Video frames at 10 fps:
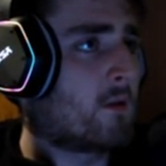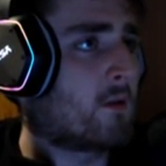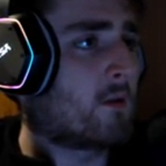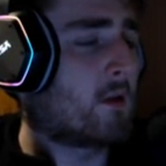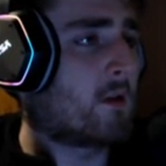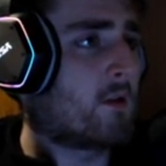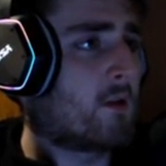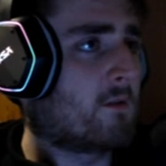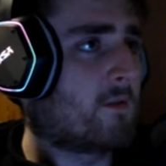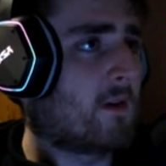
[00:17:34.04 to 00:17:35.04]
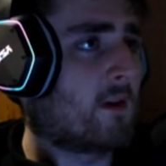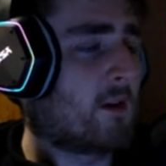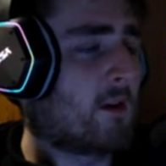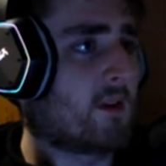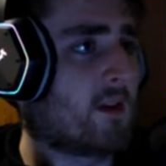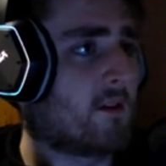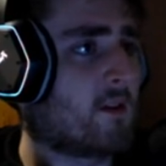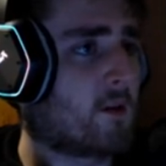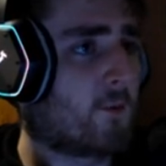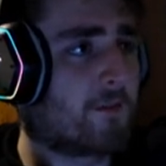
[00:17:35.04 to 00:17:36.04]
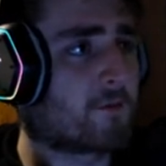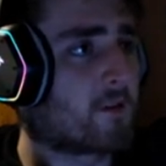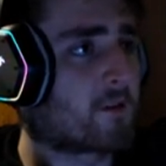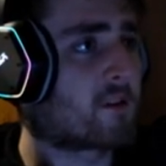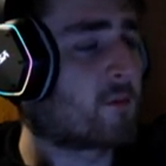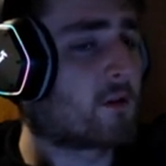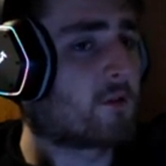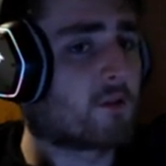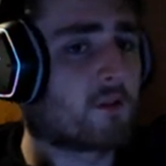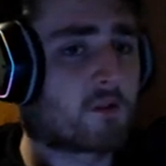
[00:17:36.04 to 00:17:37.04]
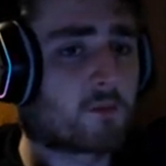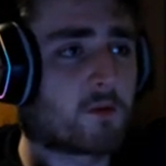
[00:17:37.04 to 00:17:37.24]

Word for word: I don't know how far I need to be away from those explosions,